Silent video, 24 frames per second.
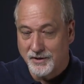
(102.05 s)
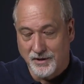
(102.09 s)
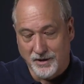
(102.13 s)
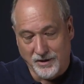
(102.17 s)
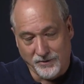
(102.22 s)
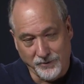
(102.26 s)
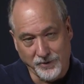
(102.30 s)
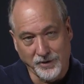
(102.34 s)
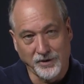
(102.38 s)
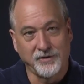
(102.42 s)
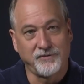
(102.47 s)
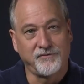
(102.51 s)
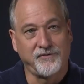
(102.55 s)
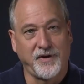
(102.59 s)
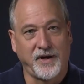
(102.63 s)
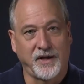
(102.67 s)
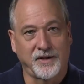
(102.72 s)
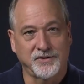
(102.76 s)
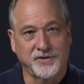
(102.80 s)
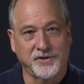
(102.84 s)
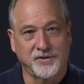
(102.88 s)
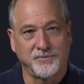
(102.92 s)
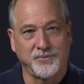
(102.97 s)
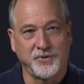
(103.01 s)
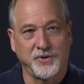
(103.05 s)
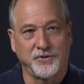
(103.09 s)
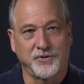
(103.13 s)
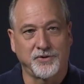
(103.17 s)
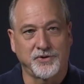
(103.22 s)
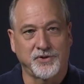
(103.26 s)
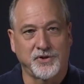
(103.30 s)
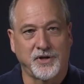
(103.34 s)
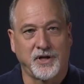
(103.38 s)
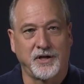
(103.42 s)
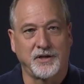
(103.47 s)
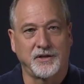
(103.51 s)
real advanced computer
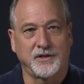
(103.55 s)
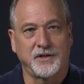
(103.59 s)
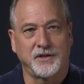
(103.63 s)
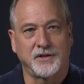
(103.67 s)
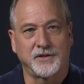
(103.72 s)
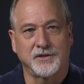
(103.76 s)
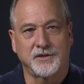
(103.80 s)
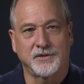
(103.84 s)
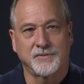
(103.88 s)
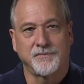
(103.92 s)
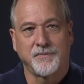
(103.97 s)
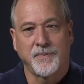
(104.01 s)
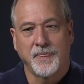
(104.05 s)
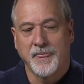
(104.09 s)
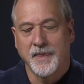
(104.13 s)
scientist.